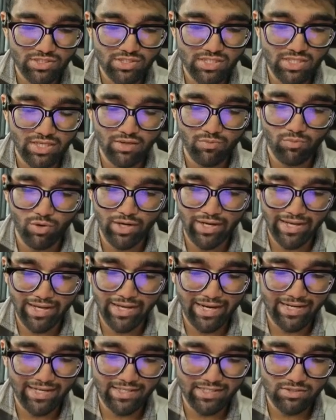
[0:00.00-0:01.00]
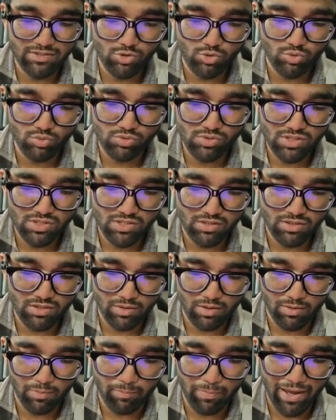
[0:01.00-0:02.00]
here, what I get is two
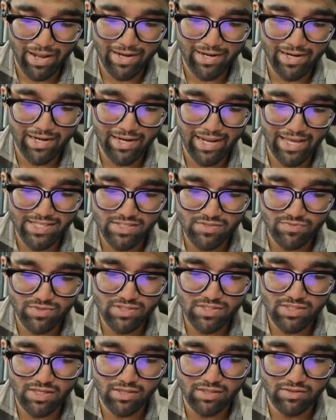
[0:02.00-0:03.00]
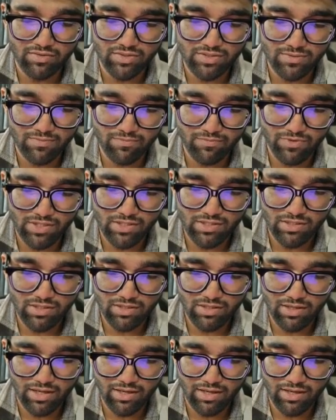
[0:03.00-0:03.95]
parallel lines with the